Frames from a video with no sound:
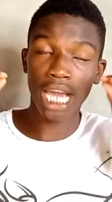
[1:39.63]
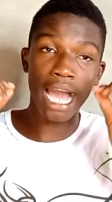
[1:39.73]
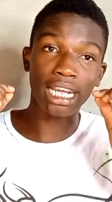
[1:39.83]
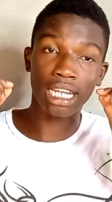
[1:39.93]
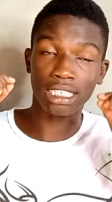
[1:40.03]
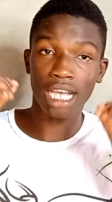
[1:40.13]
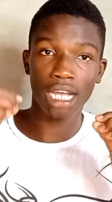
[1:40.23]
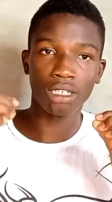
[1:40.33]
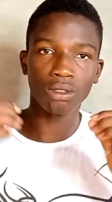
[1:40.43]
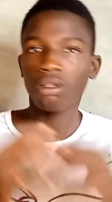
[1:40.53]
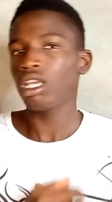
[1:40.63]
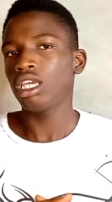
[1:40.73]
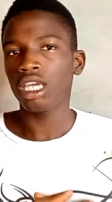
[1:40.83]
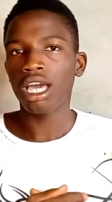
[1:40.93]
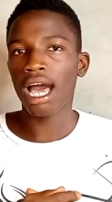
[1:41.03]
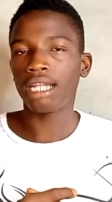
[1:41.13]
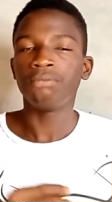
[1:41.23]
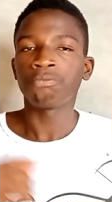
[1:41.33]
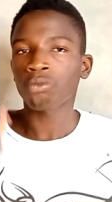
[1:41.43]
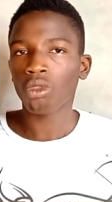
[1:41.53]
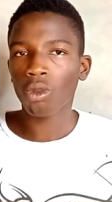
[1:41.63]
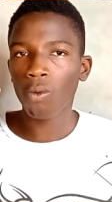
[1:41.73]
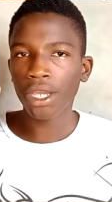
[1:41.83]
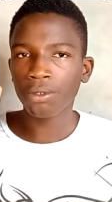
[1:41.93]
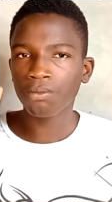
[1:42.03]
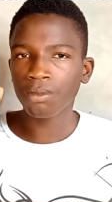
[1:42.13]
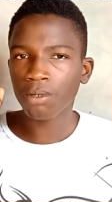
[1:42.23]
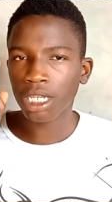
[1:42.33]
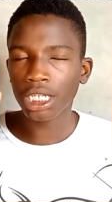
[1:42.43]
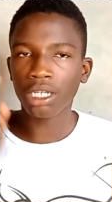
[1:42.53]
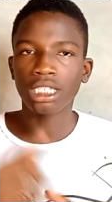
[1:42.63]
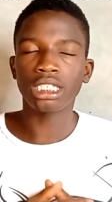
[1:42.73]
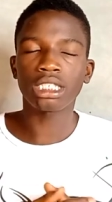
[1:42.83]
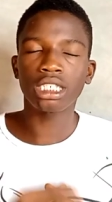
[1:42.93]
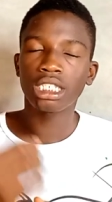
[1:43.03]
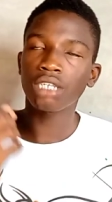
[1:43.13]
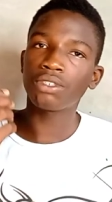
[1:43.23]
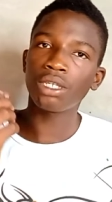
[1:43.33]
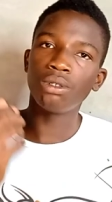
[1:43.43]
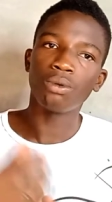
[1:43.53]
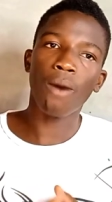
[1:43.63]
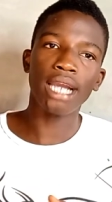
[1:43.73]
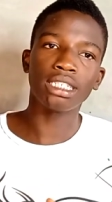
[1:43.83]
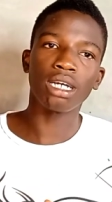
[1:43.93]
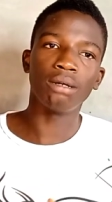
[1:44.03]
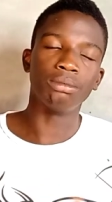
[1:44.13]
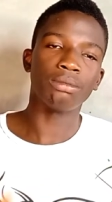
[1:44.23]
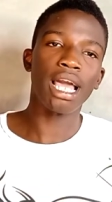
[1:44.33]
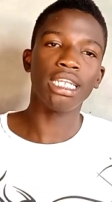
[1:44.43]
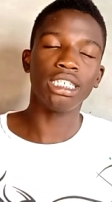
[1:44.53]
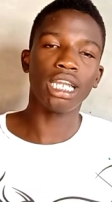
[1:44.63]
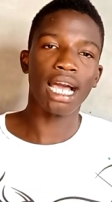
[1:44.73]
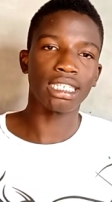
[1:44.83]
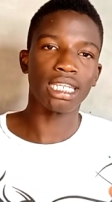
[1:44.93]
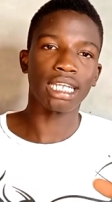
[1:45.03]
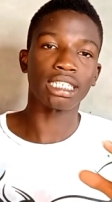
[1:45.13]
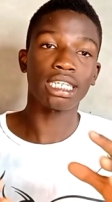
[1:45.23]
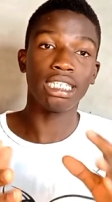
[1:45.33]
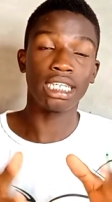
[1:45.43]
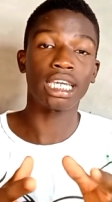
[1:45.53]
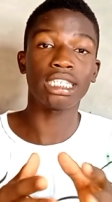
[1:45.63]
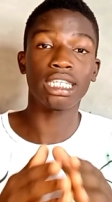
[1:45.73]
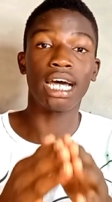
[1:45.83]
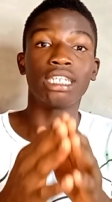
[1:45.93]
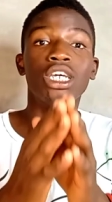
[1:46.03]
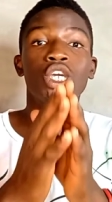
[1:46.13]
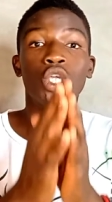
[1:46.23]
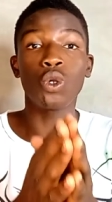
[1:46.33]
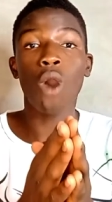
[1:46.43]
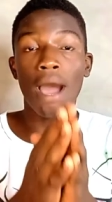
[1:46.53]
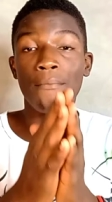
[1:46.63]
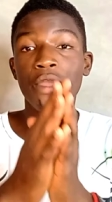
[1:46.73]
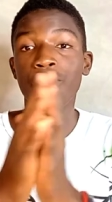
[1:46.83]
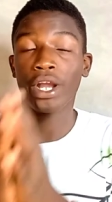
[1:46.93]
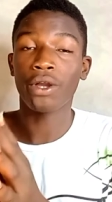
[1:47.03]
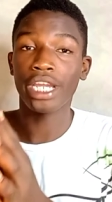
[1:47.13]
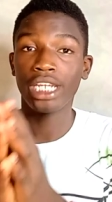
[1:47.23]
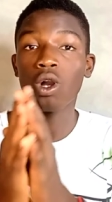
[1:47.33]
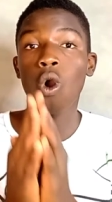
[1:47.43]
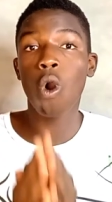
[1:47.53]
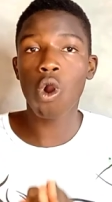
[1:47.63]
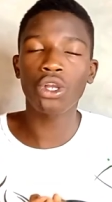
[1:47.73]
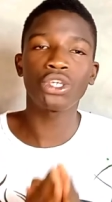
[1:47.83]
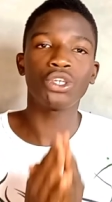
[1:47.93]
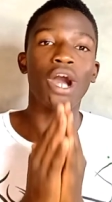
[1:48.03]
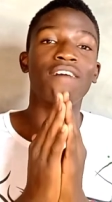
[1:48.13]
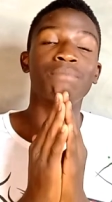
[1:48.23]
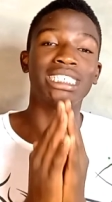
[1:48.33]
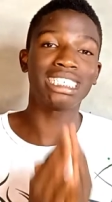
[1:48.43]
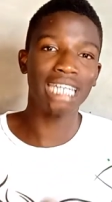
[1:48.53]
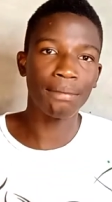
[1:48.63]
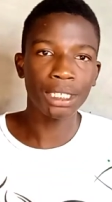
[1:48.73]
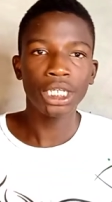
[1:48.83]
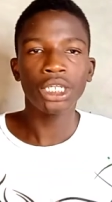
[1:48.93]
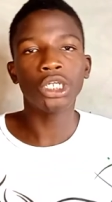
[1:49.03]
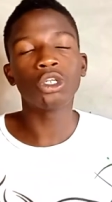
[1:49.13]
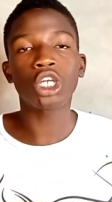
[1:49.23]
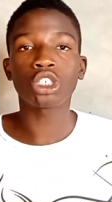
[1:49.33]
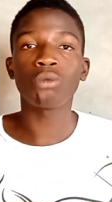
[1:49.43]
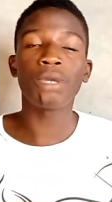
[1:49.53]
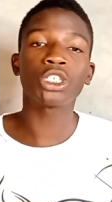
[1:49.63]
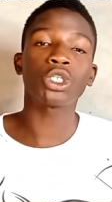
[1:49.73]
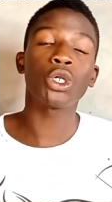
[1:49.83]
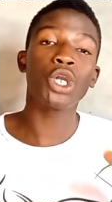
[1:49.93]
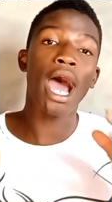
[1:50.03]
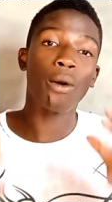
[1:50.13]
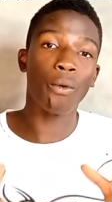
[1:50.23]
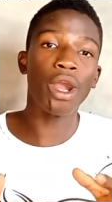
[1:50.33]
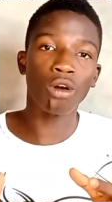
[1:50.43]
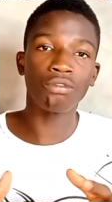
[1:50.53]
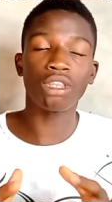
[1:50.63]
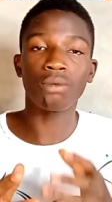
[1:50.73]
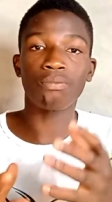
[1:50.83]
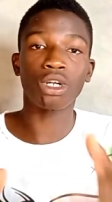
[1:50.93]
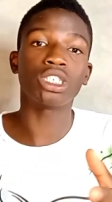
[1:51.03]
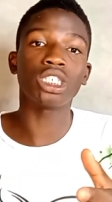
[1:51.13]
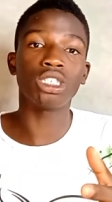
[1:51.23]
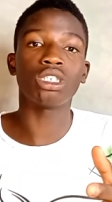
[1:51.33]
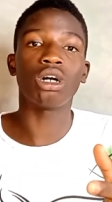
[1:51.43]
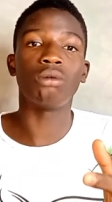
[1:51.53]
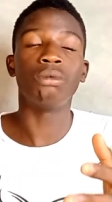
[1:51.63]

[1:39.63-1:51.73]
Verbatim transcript: eyeglass handle. And when you click on it, it gives you a white um, LED light that indicates that you are being recorded or you have been snapped. You know, just to make sure you are aware of the person's um,